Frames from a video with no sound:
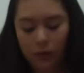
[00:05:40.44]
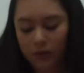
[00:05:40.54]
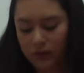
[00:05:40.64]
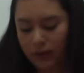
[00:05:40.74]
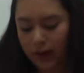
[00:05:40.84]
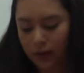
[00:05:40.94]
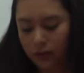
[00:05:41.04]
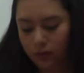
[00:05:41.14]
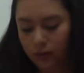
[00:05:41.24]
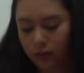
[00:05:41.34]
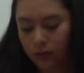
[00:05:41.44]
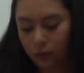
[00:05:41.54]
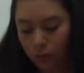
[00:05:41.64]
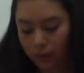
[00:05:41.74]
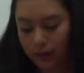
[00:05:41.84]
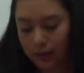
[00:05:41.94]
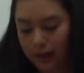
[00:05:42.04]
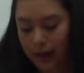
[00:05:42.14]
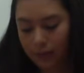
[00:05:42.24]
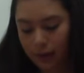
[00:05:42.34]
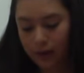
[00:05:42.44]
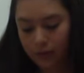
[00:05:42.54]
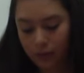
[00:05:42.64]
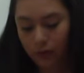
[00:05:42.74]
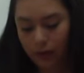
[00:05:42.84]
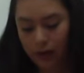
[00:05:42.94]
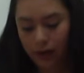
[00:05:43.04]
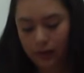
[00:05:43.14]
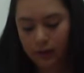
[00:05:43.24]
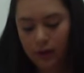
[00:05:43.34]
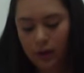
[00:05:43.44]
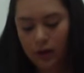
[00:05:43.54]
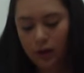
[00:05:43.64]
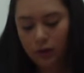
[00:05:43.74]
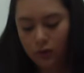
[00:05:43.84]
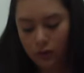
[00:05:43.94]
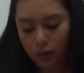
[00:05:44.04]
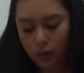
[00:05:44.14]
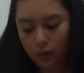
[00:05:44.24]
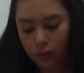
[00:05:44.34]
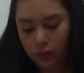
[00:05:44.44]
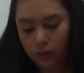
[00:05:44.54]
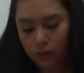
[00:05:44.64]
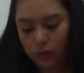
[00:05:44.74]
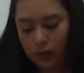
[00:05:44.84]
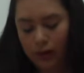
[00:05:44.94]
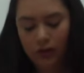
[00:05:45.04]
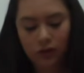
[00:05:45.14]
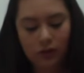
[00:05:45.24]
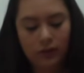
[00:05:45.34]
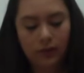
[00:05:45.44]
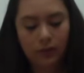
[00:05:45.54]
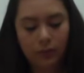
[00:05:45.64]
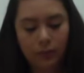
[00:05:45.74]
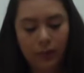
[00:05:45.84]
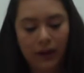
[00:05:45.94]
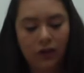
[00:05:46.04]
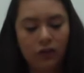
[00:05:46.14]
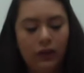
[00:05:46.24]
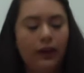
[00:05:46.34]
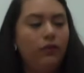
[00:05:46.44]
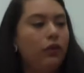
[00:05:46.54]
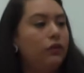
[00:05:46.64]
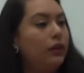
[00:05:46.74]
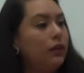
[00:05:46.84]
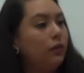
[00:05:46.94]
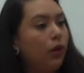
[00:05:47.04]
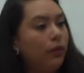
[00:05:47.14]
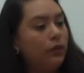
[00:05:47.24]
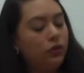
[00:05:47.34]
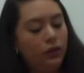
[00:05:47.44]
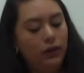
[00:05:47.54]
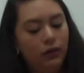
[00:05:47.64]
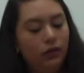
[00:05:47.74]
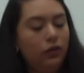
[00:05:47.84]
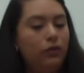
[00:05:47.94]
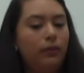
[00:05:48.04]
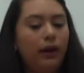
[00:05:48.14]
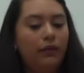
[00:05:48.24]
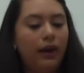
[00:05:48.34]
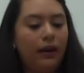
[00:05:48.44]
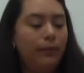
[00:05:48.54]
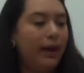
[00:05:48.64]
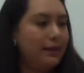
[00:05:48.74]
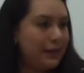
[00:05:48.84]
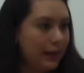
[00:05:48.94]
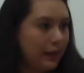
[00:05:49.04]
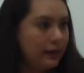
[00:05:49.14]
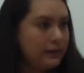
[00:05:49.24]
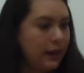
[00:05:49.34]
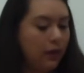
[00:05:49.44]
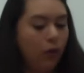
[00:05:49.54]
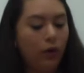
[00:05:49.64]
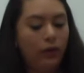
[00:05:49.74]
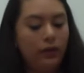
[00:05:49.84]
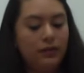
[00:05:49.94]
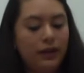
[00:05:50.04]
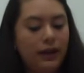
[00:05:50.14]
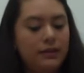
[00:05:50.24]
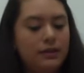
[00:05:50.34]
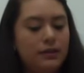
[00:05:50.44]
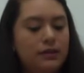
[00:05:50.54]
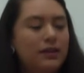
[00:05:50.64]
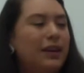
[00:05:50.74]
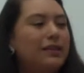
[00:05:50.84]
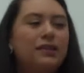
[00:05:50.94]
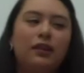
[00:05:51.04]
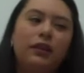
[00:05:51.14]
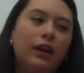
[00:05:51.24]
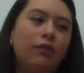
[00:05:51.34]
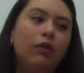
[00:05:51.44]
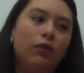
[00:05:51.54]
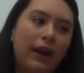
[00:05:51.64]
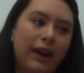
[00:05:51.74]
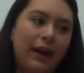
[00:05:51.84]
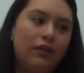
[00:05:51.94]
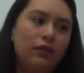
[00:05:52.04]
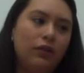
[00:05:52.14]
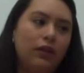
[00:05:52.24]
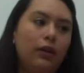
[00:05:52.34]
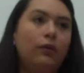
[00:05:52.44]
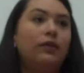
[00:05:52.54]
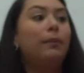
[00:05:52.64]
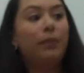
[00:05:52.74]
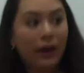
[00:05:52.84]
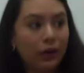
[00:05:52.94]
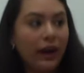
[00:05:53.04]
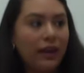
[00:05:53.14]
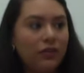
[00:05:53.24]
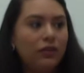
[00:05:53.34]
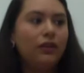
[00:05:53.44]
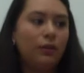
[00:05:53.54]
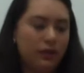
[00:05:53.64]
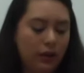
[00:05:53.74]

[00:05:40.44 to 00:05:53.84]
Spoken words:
which accounts for the score that Leanne may have already gotten. So it's just making sure, like, if there's anything wrong with the student might have had a bad day that day, or the test doesn't necessarily give the right answer, it was a better answer that was